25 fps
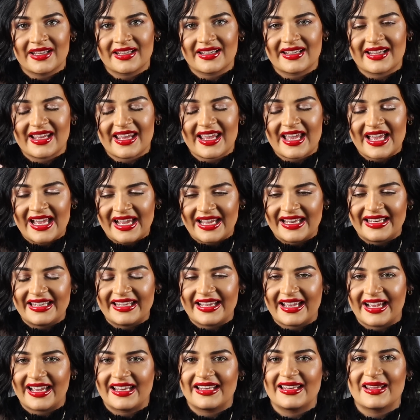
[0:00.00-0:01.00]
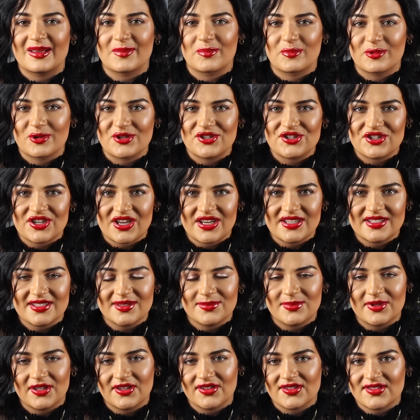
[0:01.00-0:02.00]
and I highly appreciate
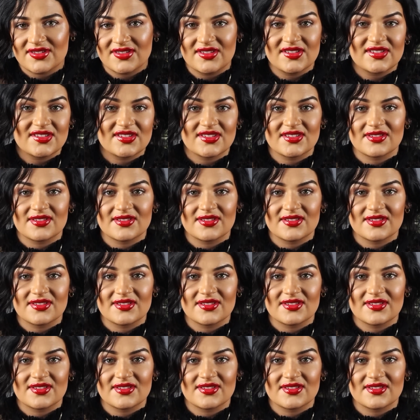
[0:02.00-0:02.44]
it, because this